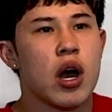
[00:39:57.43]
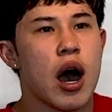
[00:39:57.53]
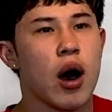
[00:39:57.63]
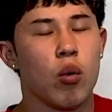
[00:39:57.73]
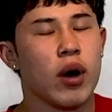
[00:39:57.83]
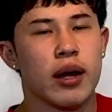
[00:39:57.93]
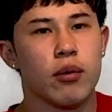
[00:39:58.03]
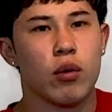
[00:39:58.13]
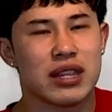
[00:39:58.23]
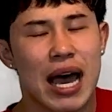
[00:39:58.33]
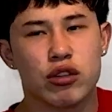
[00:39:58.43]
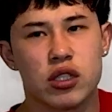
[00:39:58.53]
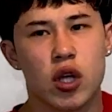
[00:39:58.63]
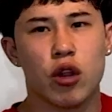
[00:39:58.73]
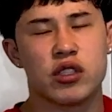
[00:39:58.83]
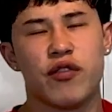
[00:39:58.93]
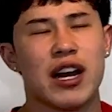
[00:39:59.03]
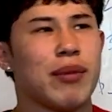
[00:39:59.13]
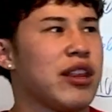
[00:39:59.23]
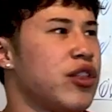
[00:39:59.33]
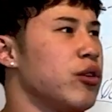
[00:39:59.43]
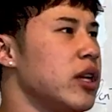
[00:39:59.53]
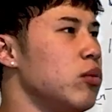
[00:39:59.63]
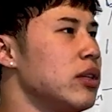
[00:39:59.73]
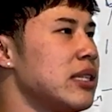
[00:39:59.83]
oh, what $1,000 divided by 30? What is